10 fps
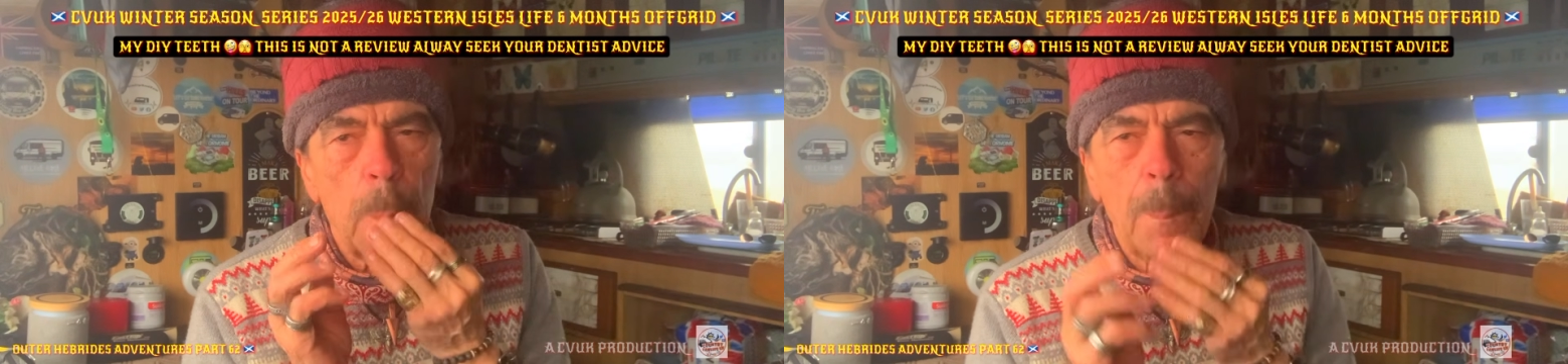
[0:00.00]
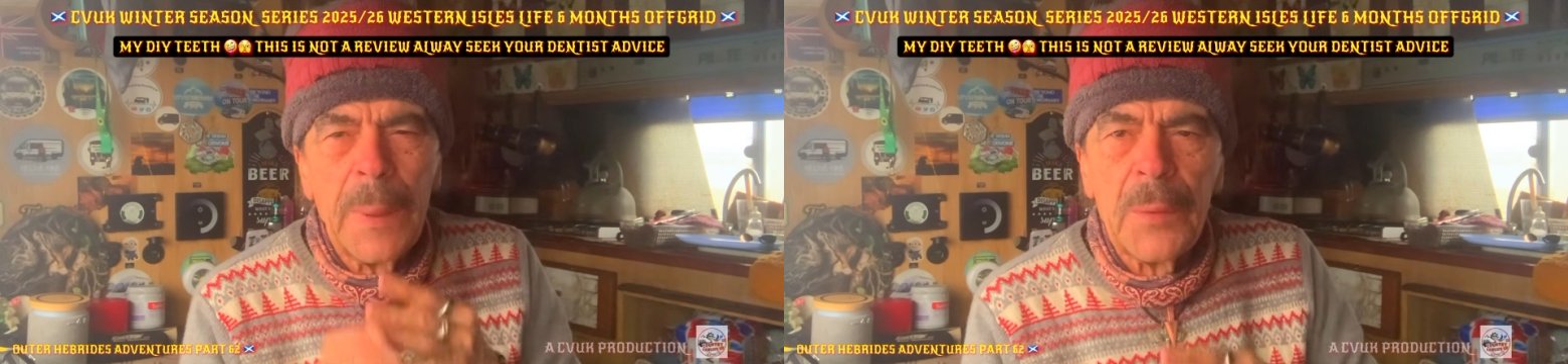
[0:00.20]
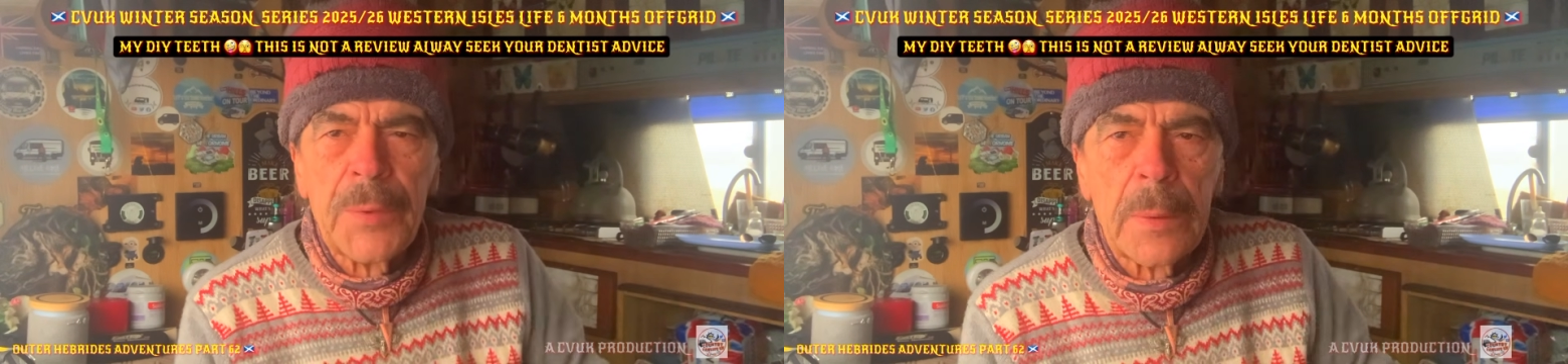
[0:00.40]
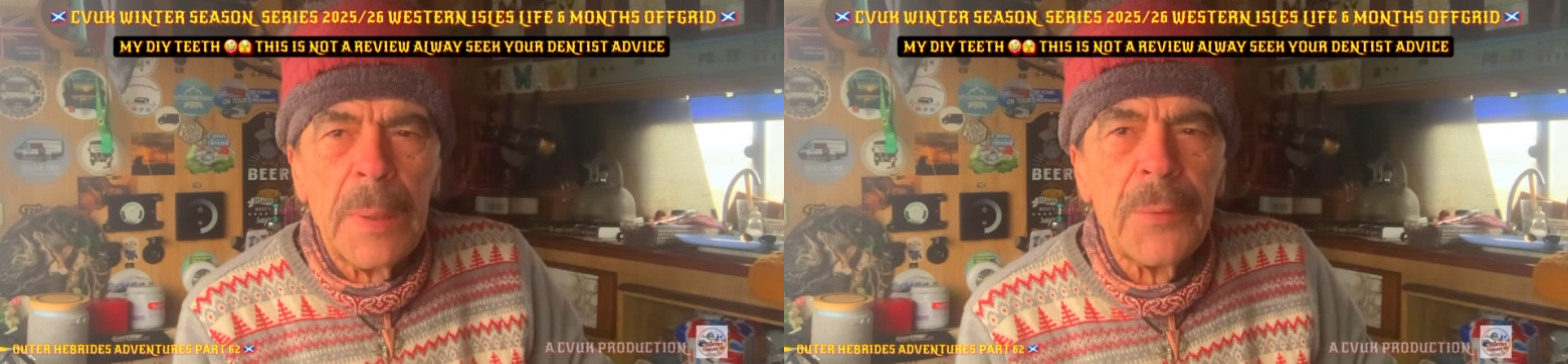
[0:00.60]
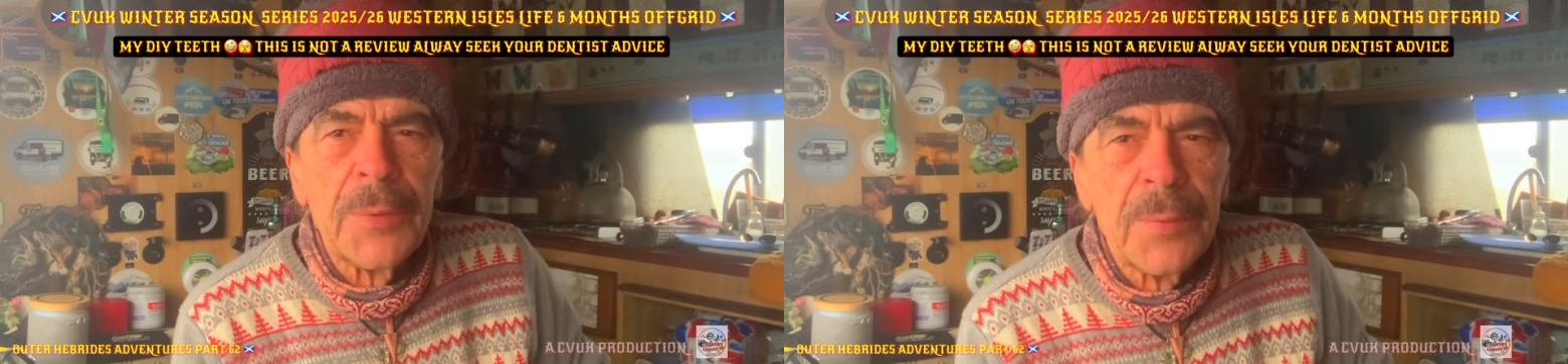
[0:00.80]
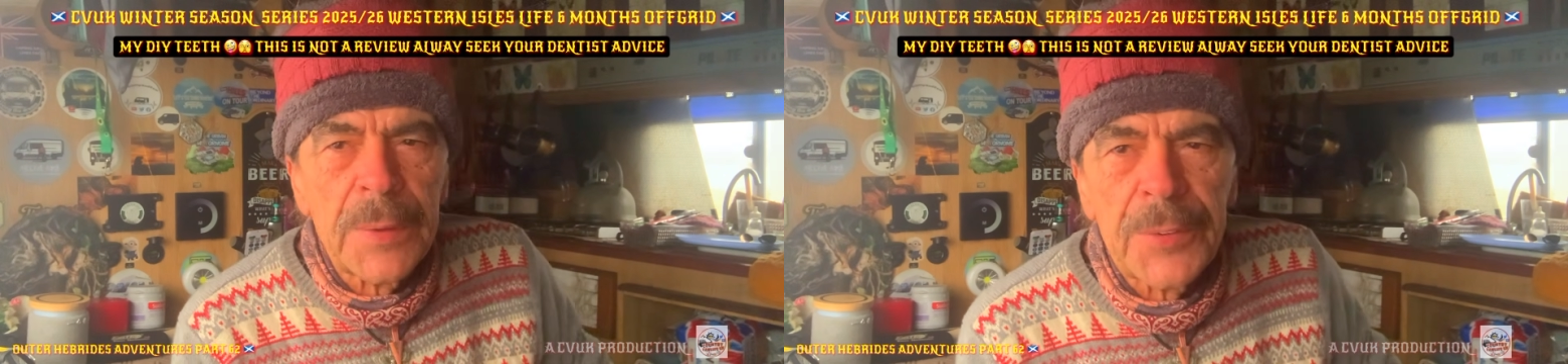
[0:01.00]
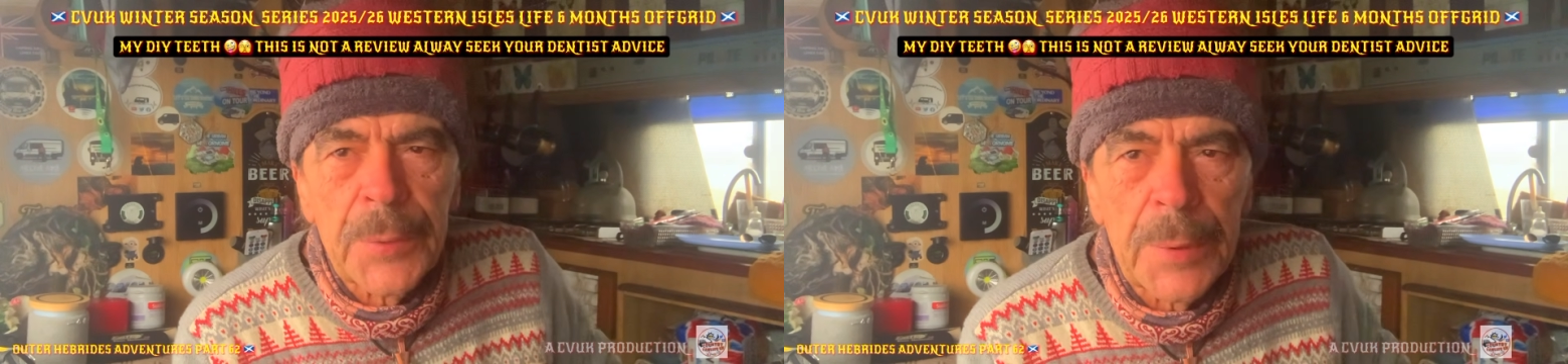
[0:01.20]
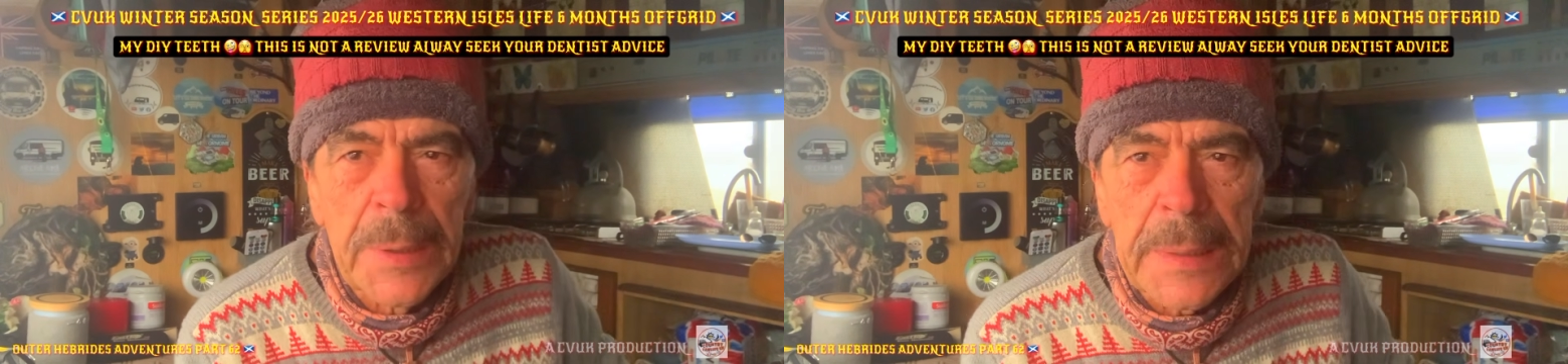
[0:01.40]
I have to come out for this to
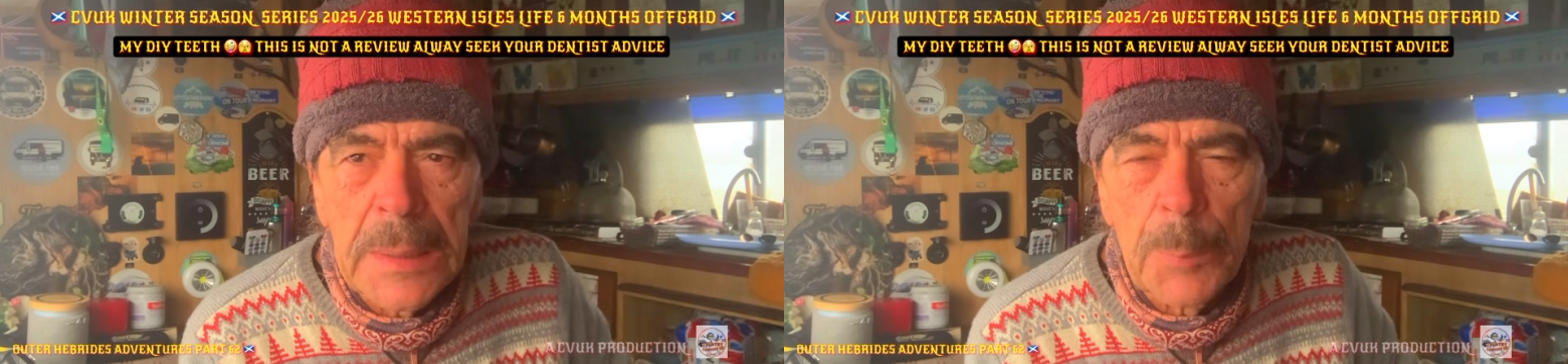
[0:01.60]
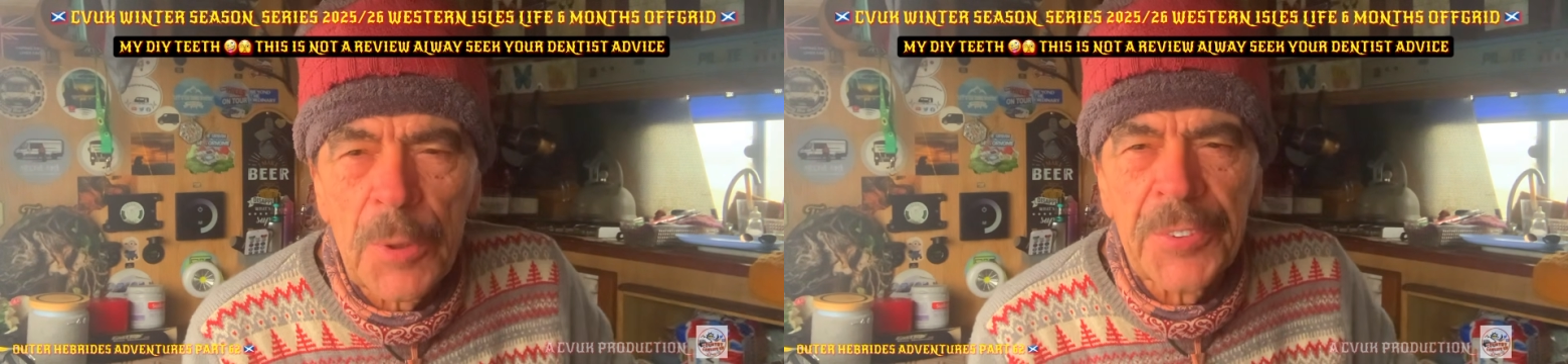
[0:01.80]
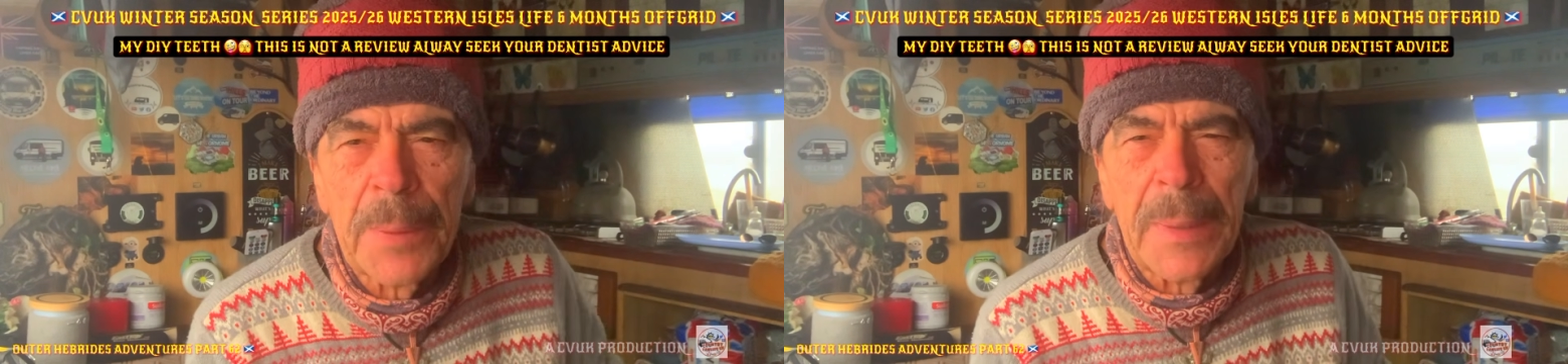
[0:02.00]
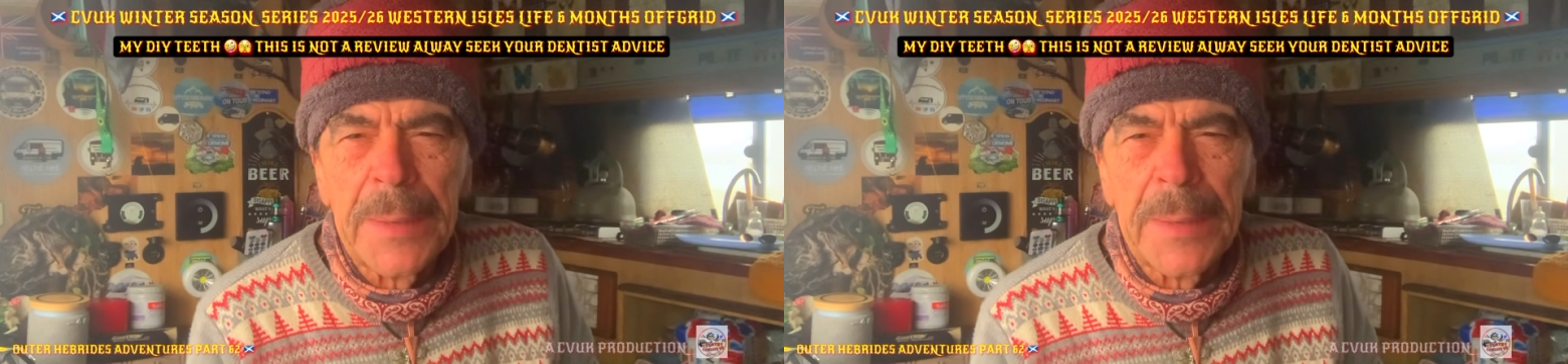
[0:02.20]
work. Plus I may